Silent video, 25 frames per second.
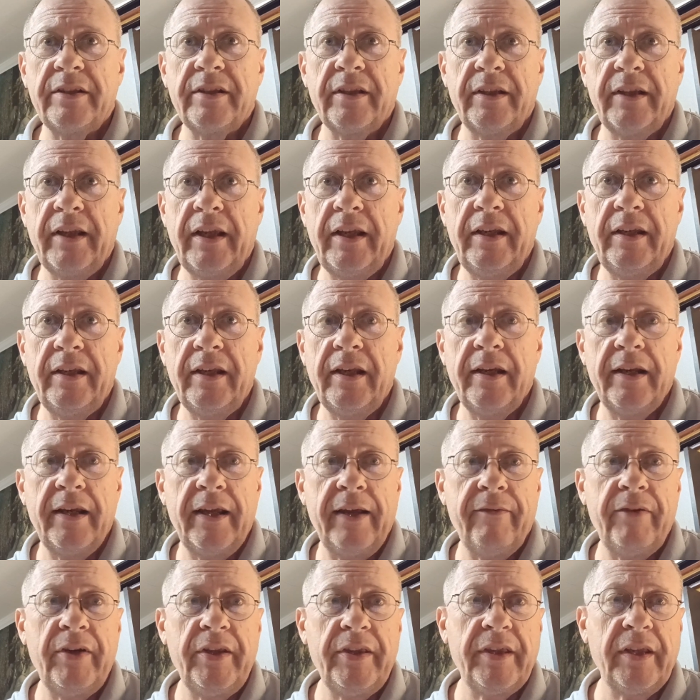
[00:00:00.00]
and they didn't
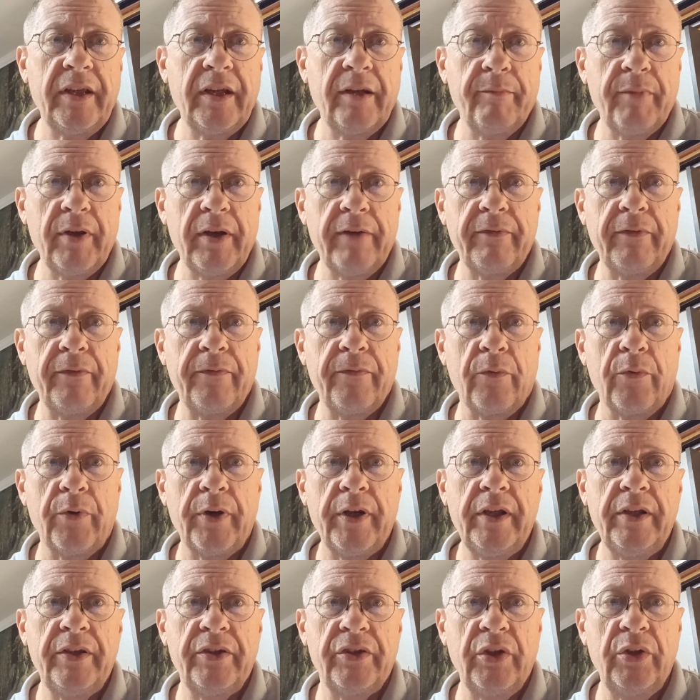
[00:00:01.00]
have anything above a
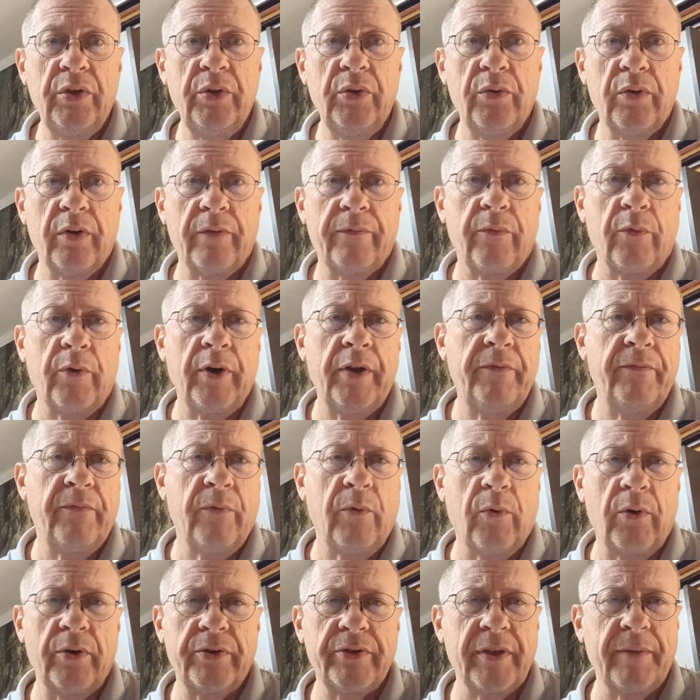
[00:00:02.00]
42 or
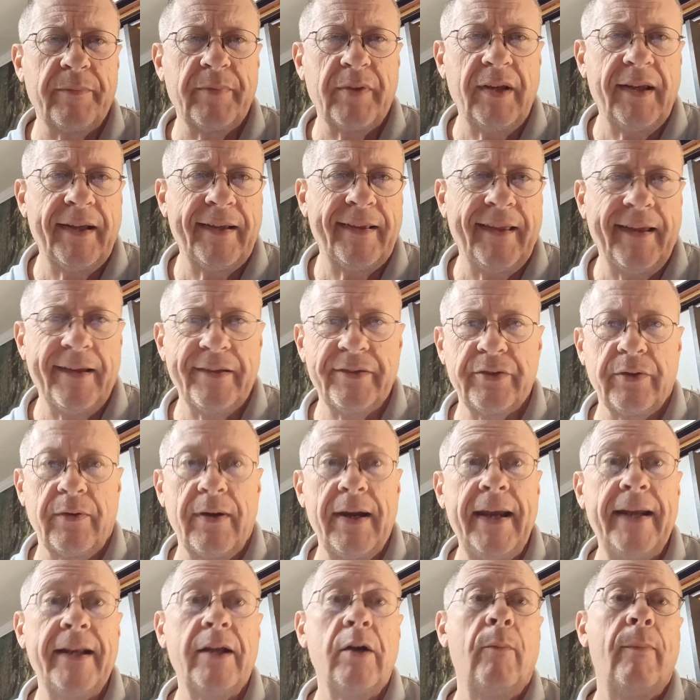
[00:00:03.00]
44 or something like that. So I
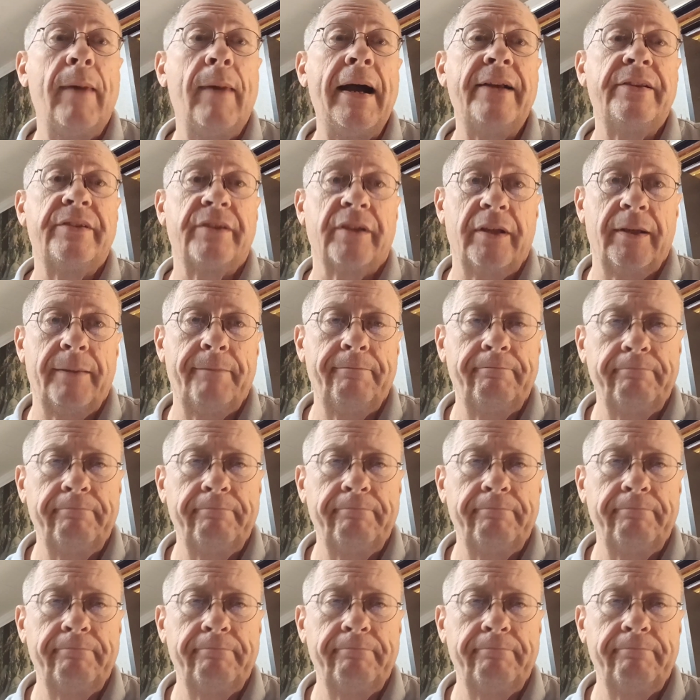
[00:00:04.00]
had to go buy some,